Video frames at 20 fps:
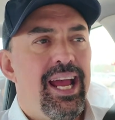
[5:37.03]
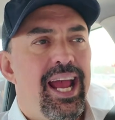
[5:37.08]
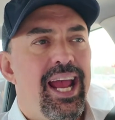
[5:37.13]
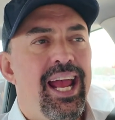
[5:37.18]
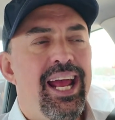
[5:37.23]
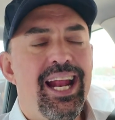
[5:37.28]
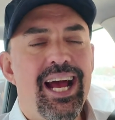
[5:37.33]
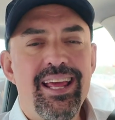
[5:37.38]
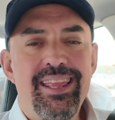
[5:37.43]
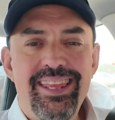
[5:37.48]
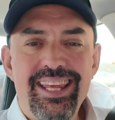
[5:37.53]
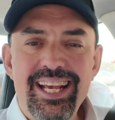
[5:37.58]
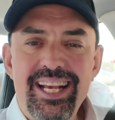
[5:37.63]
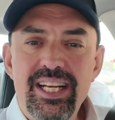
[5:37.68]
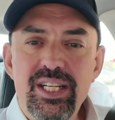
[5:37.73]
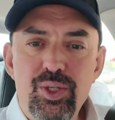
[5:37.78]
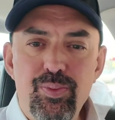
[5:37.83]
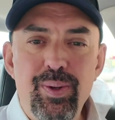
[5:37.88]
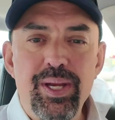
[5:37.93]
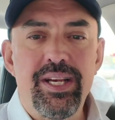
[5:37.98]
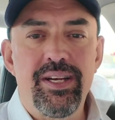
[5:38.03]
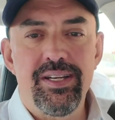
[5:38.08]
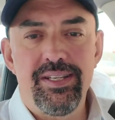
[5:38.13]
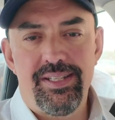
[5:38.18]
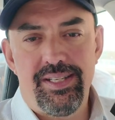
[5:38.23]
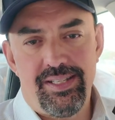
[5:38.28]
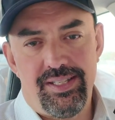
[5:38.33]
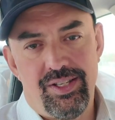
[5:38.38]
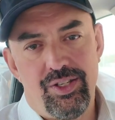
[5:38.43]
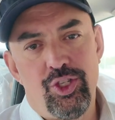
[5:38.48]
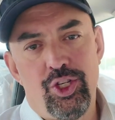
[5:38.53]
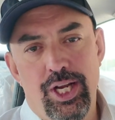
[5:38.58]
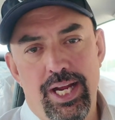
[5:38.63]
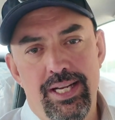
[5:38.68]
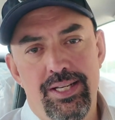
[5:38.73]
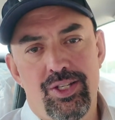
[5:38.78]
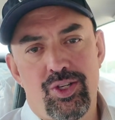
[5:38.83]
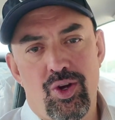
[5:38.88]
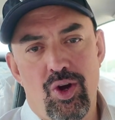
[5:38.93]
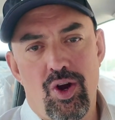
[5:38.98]
And I think it's because it's a
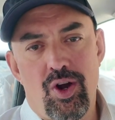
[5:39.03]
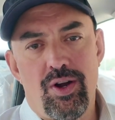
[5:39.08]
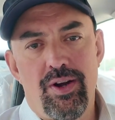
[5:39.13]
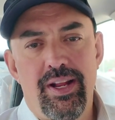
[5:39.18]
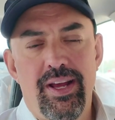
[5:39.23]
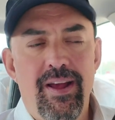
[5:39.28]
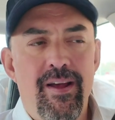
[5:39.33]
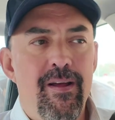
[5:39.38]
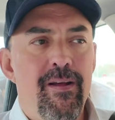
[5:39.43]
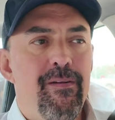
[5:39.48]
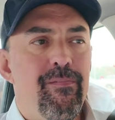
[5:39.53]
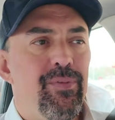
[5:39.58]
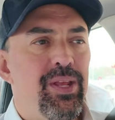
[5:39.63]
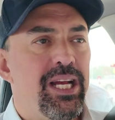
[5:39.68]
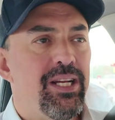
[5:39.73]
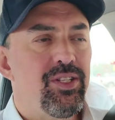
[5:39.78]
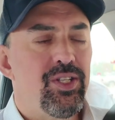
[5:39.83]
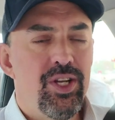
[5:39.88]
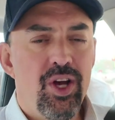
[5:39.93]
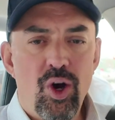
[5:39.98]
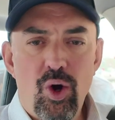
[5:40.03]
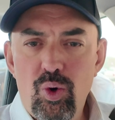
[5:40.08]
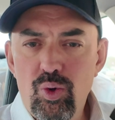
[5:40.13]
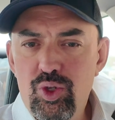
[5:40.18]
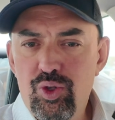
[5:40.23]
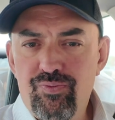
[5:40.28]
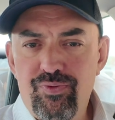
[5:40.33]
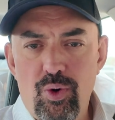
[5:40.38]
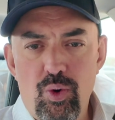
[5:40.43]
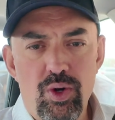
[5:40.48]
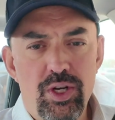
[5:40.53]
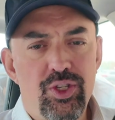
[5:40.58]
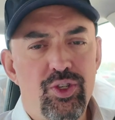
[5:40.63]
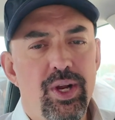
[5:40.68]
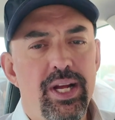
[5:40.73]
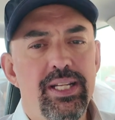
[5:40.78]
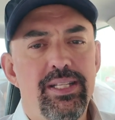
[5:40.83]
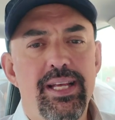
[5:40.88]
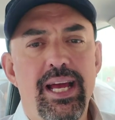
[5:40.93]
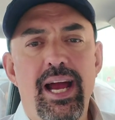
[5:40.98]
Chase card. It has no foreign
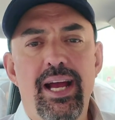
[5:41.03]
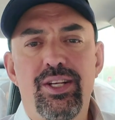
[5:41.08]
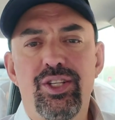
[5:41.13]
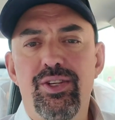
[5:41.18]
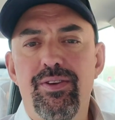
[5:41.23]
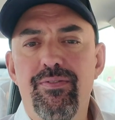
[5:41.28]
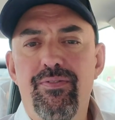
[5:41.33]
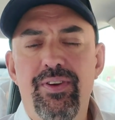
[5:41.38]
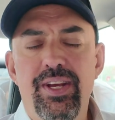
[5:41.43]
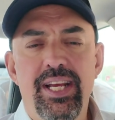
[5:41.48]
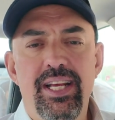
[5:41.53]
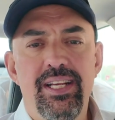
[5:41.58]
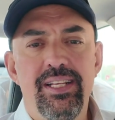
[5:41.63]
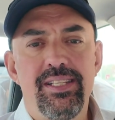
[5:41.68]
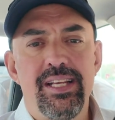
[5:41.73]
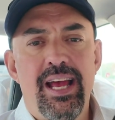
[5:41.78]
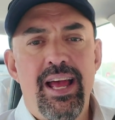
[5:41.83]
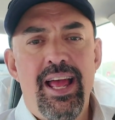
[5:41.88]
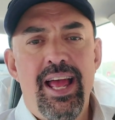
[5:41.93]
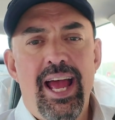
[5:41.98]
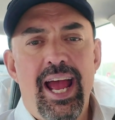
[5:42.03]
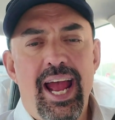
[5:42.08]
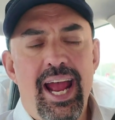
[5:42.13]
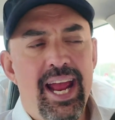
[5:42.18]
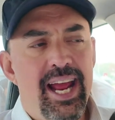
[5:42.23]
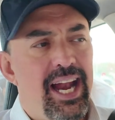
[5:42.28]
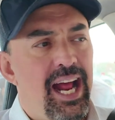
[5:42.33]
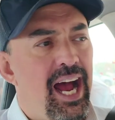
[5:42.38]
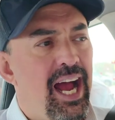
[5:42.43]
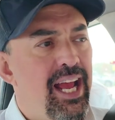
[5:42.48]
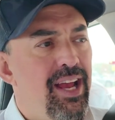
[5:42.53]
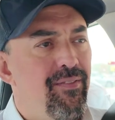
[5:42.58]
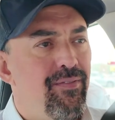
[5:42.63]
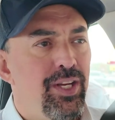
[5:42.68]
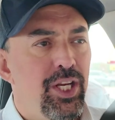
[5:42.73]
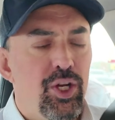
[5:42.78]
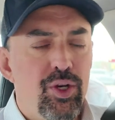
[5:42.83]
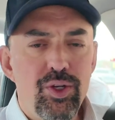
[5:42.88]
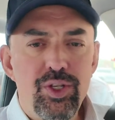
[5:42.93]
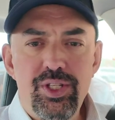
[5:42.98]
transaction fees. And I have
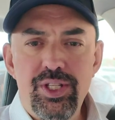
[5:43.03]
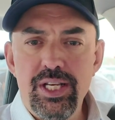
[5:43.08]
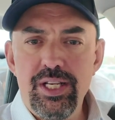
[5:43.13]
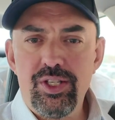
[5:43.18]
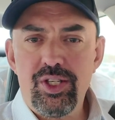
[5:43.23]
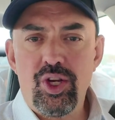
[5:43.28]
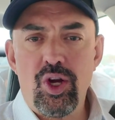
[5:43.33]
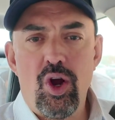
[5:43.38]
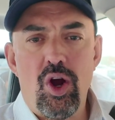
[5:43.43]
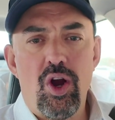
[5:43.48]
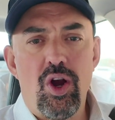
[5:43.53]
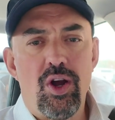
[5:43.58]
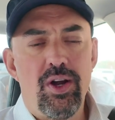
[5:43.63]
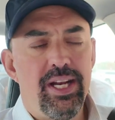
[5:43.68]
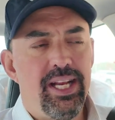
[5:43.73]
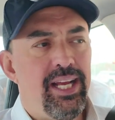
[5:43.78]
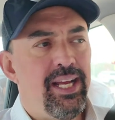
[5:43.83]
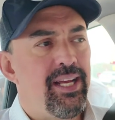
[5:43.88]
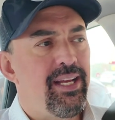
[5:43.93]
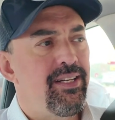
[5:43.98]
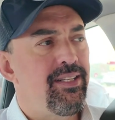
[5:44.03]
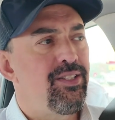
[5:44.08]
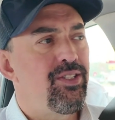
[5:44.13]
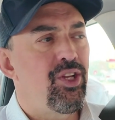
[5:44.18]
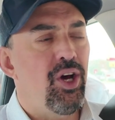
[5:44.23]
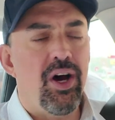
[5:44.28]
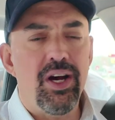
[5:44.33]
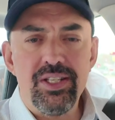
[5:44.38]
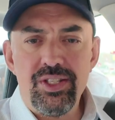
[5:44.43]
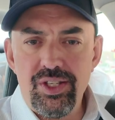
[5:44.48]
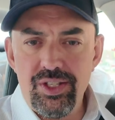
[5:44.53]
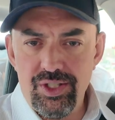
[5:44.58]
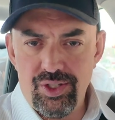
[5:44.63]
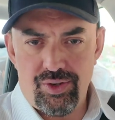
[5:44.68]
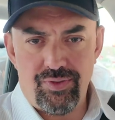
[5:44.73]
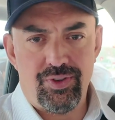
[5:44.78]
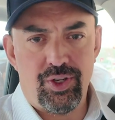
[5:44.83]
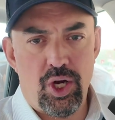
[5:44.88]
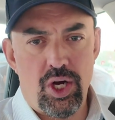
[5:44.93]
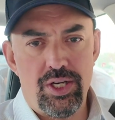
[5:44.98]
used this card in
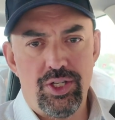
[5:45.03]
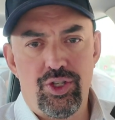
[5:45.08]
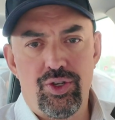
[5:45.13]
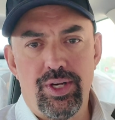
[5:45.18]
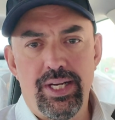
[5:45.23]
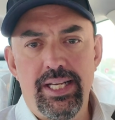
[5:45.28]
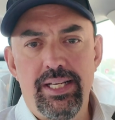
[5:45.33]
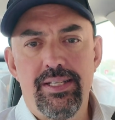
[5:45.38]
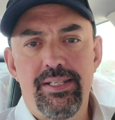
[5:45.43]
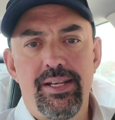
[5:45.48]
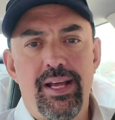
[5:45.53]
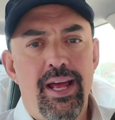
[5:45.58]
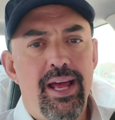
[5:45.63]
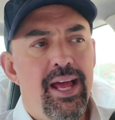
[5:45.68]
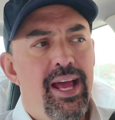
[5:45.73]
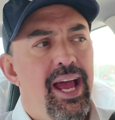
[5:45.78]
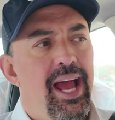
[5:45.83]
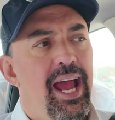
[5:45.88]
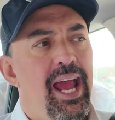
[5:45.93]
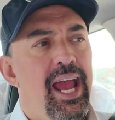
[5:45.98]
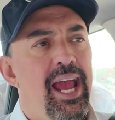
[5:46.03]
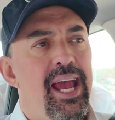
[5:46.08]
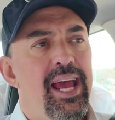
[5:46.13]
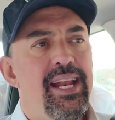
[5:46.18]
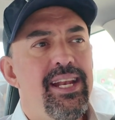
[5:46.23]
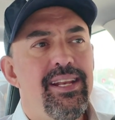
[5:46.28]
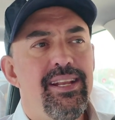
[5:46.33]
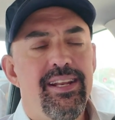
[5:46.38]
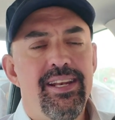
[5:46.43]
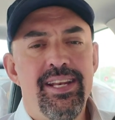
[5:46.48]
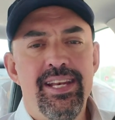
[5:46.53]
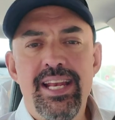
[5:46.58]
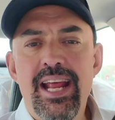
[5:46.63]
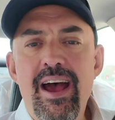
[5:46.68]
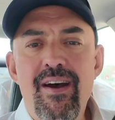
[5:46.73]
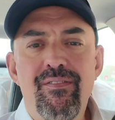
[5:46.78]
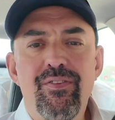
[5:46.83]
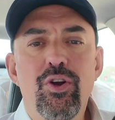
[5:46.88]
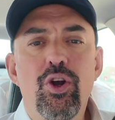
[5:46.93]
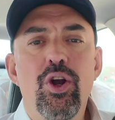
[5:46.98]
dozens of countries and
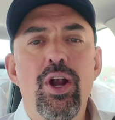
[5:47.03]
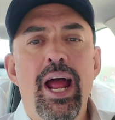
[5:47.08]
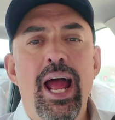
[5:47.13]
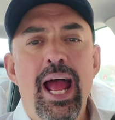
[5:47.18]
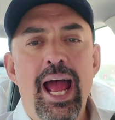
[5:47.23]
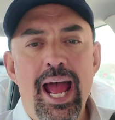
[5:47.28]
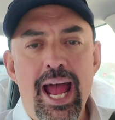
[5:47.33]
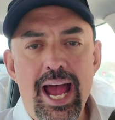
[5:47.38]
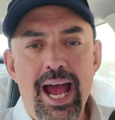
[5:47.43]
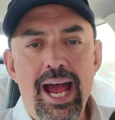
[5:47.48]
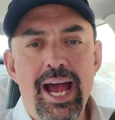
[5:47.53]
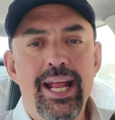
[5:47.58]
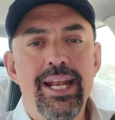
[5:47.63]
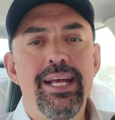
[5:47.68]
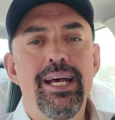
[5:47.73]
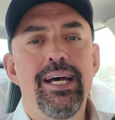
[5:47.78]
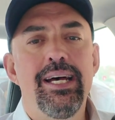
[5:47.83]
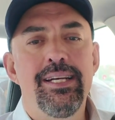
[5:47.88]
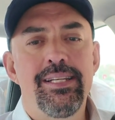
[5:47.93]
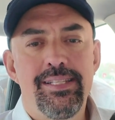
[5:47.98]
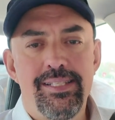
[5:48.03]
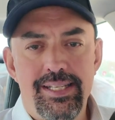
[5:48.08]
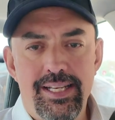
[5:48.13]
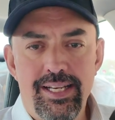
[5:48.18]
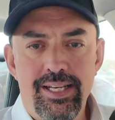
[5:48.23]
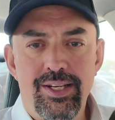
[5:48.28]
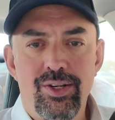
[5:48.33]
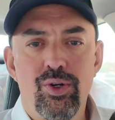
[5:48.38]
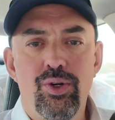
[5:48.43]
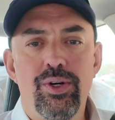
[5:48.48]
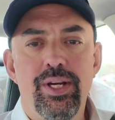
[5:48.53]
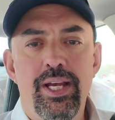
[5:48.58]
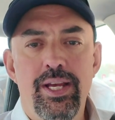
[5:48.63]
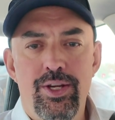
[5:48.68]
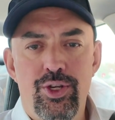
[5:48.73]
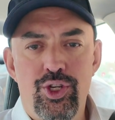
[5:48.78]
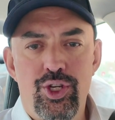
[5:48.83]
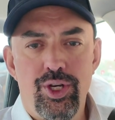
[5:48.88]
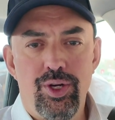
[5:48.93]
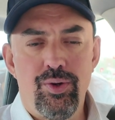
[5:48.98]
never had a single
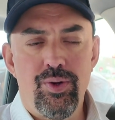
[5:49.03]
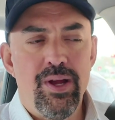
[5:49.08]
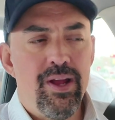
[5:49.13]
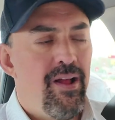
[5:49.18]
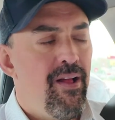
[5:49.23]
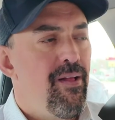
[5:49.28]
issue.